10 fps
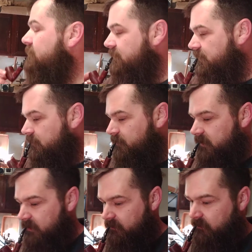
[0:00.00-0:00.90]
It's coming
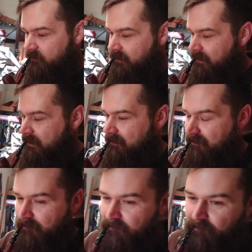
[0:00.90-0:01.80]
together.
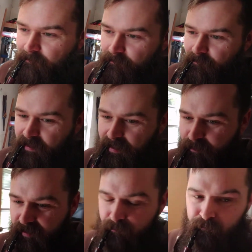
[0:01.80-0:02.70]
I
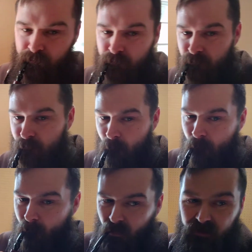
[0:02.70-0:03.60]
mean,
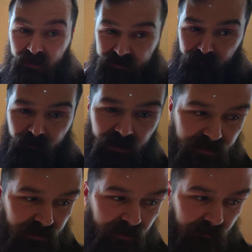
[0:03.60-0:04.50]
it's a
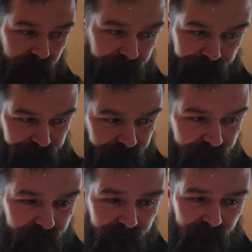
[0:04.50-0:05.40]
mess now.
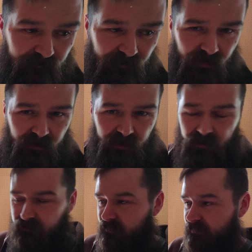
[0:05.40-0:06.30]

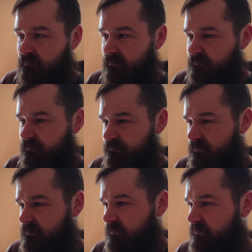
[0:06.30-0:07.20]
It
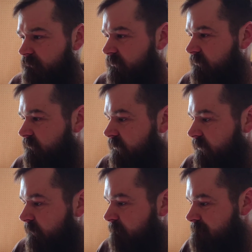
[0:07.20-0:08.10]
was cleaned up the other day,